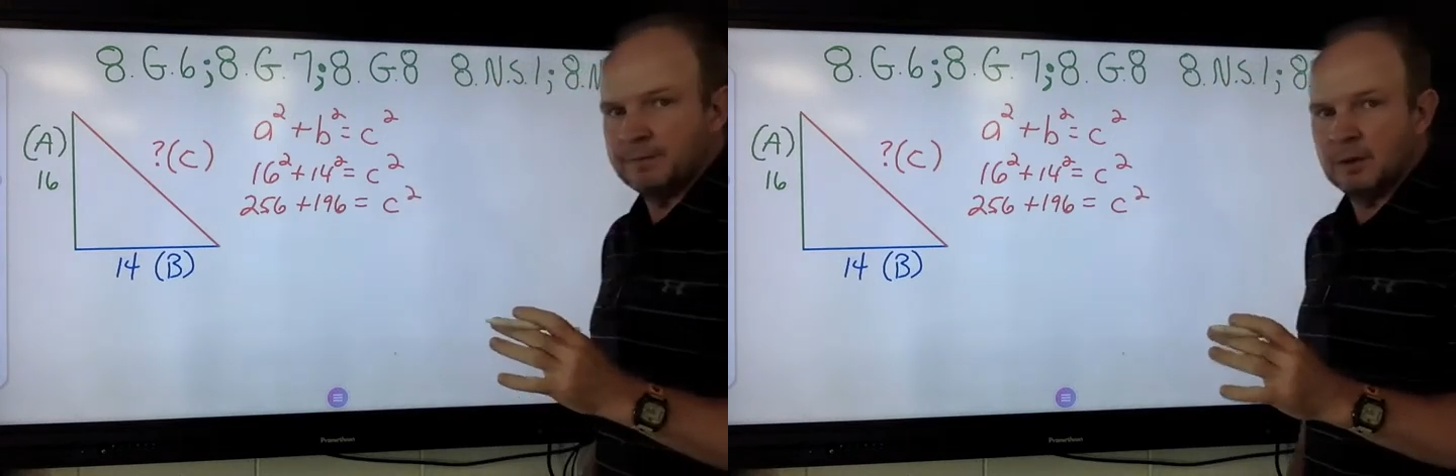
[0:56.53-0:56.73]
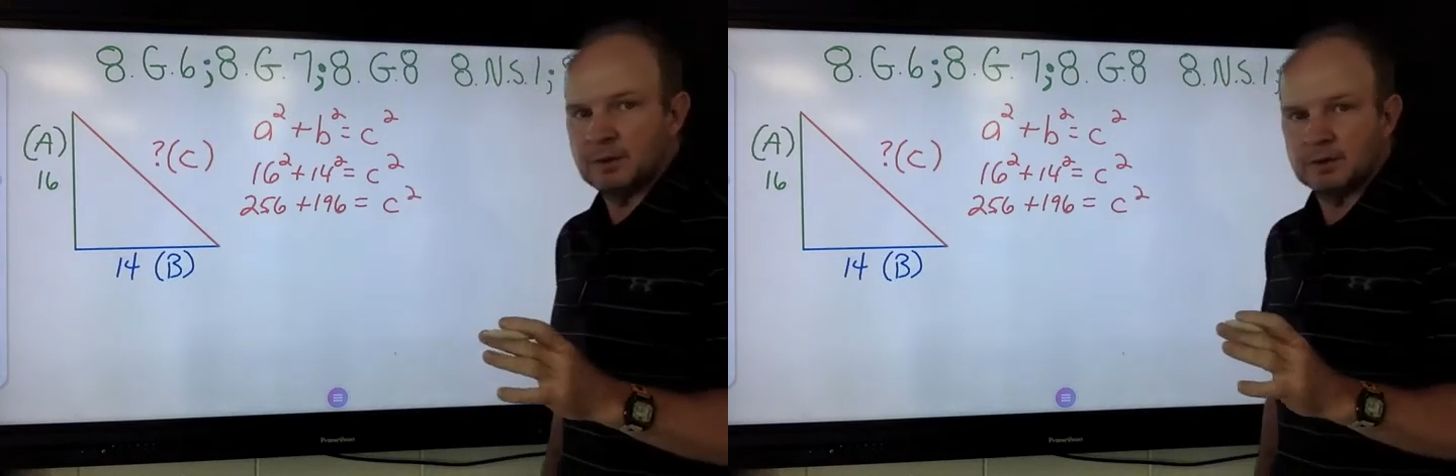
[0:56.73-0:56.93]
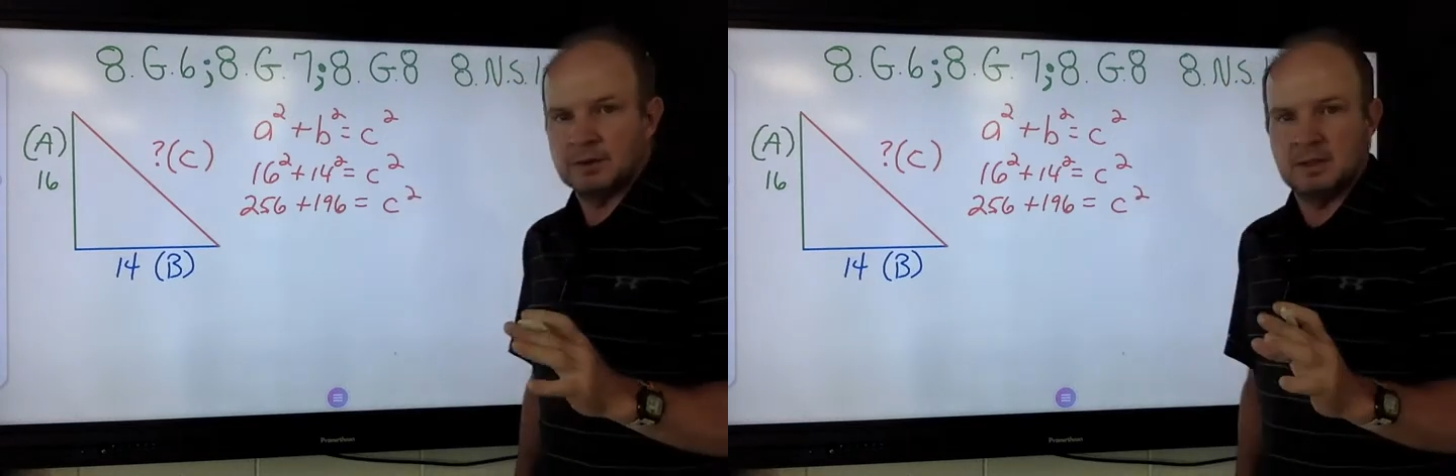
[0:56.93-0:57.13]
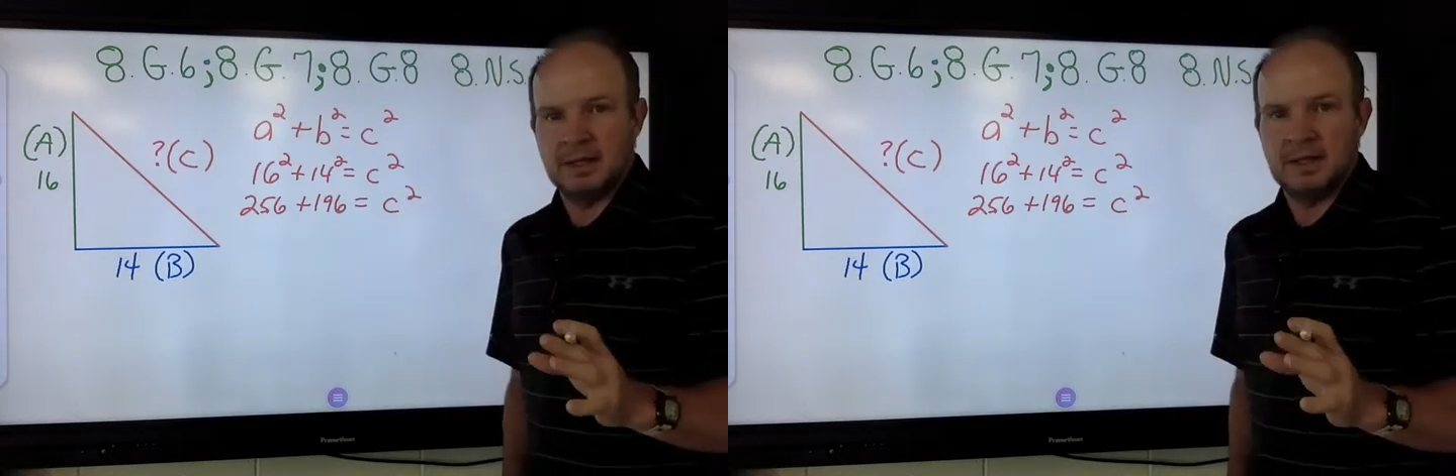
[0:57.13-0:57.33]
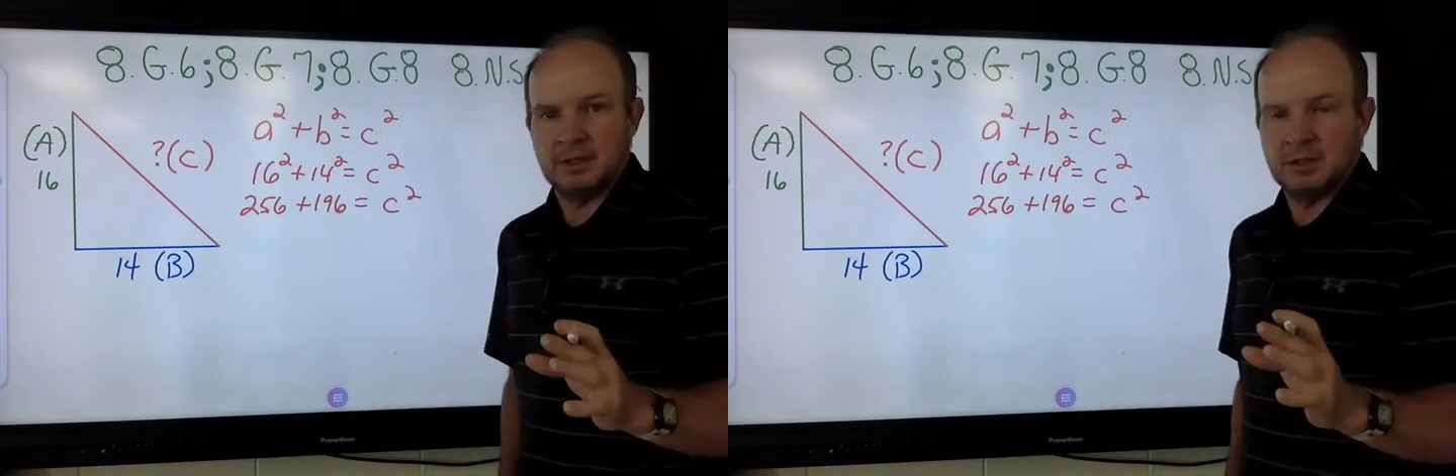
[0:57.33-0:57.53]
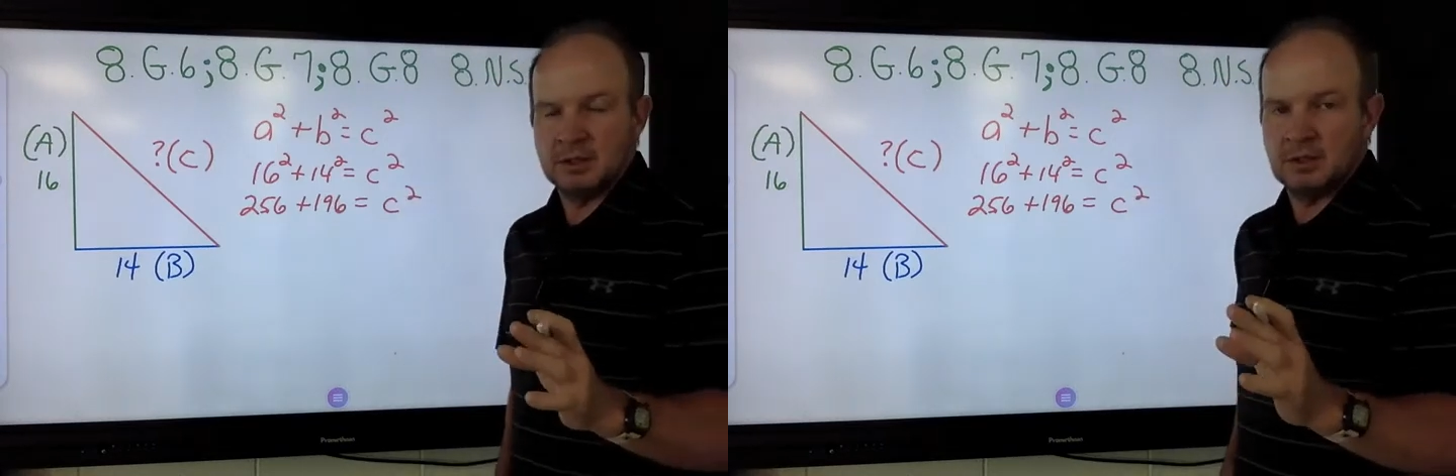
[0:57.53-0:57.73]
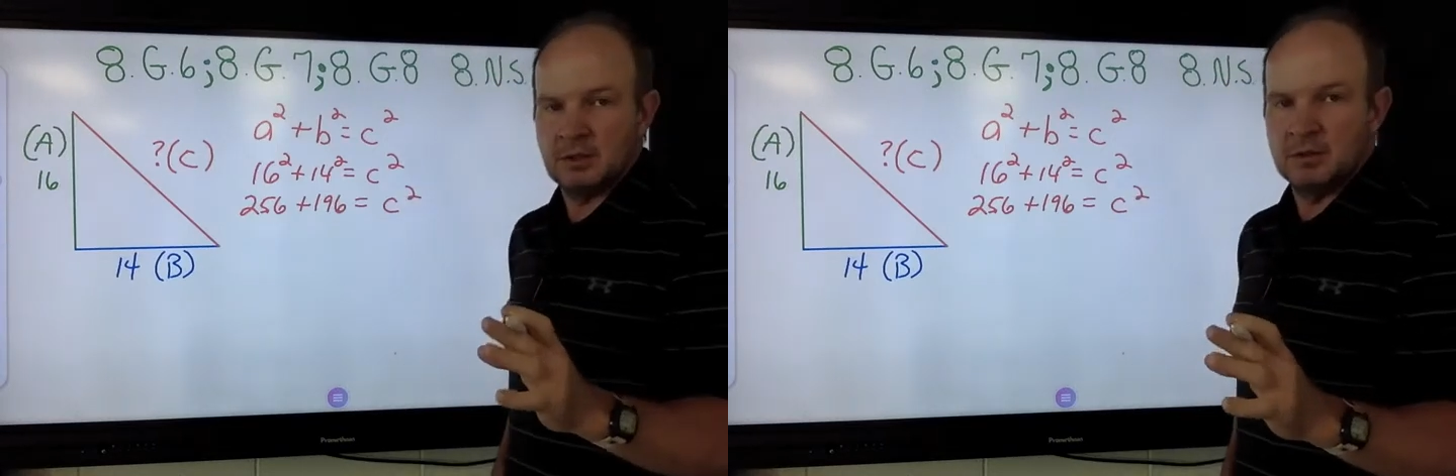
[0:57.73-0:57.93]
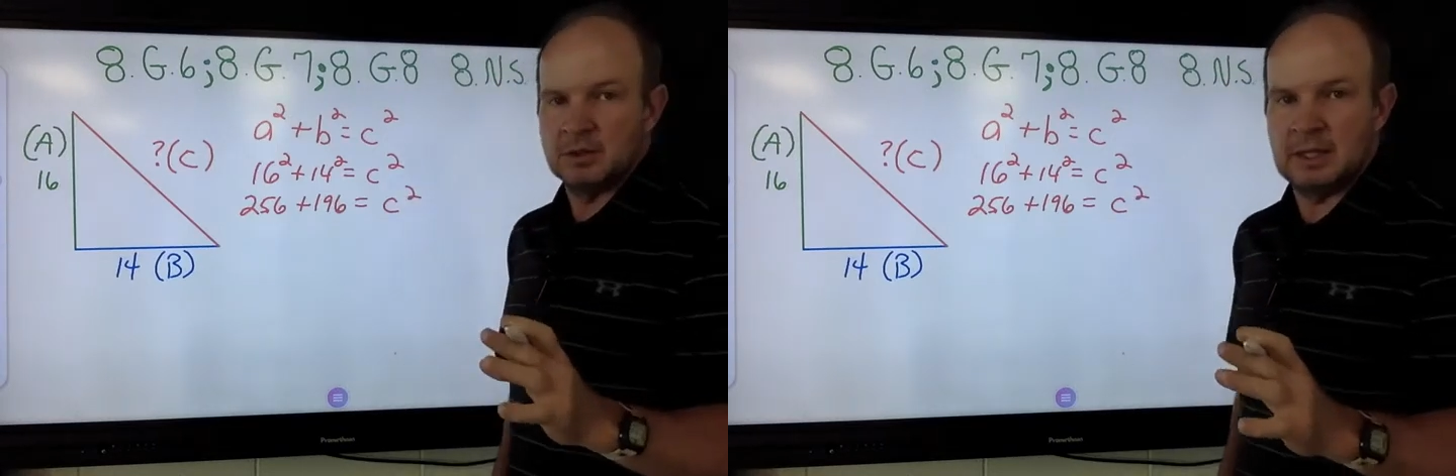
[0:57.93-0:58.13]
focus today is just
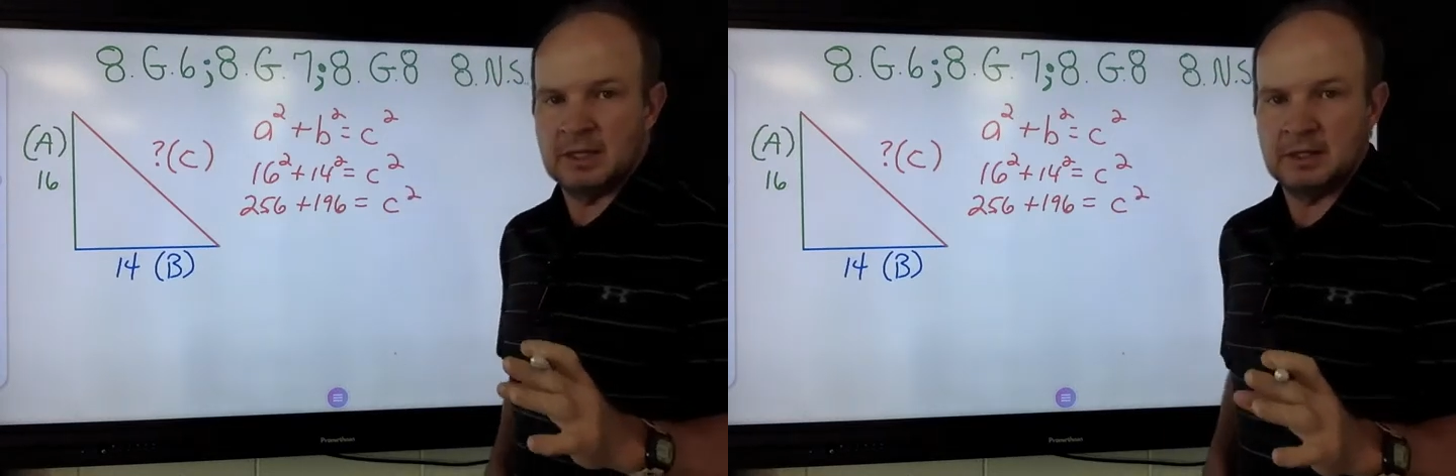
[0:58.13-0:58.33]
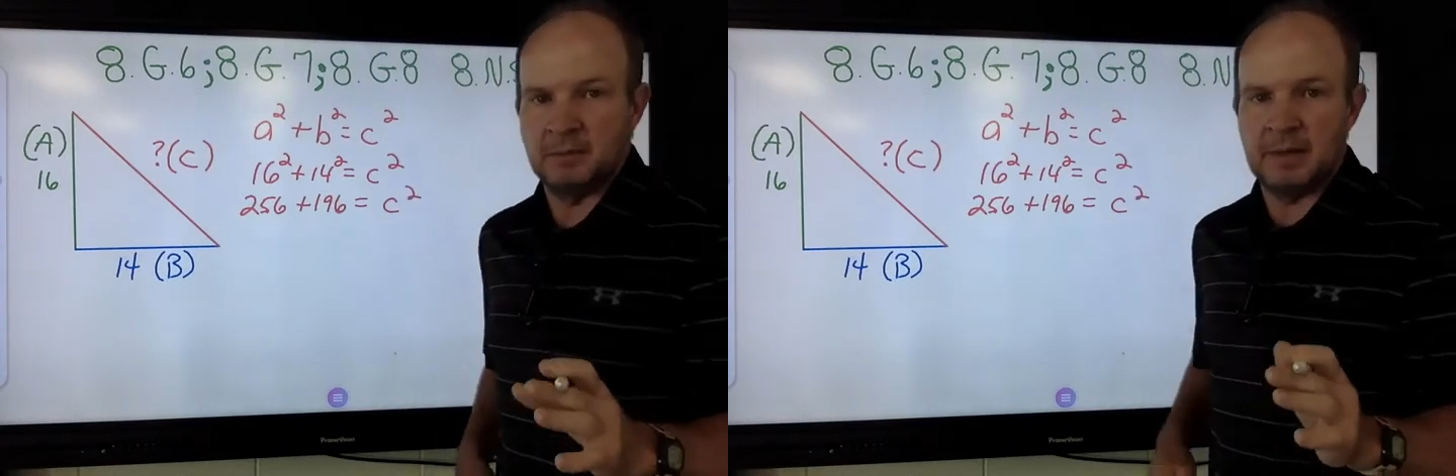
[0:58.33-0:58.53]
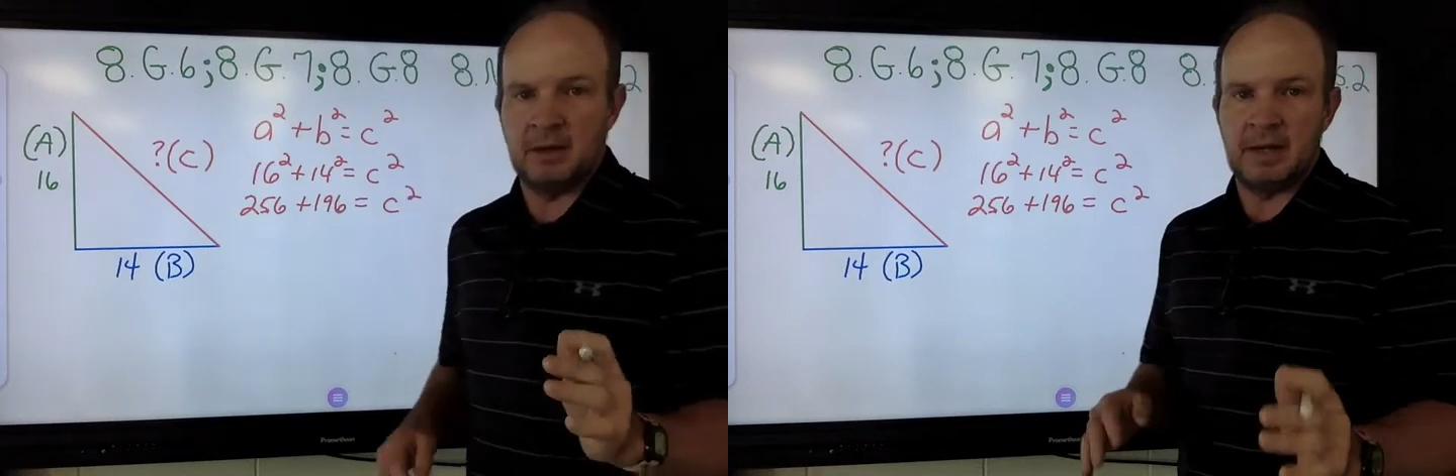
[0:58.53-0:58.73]
understanding about